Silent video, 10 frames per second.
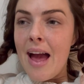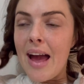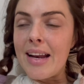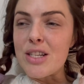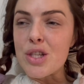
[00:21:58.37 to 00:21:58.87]

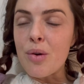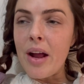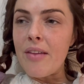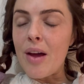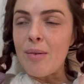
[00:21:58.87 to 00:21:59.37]
And I just
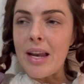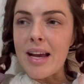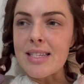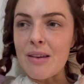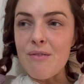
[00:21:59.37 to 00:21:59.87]
create that
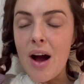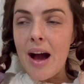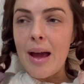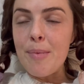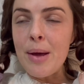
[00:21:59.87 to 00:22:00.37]
relaxing
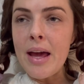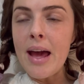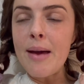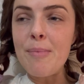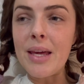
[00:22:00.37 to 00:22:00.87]
vibe
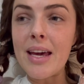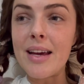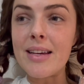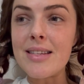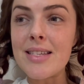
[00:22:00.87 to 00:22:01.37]

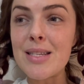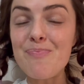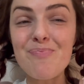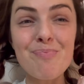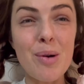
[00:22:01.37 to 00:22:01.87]
because
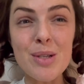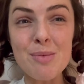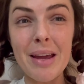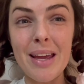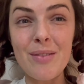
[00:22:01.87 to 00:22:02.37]
most of
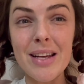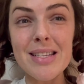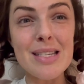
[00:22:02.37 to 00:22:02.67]
my evenings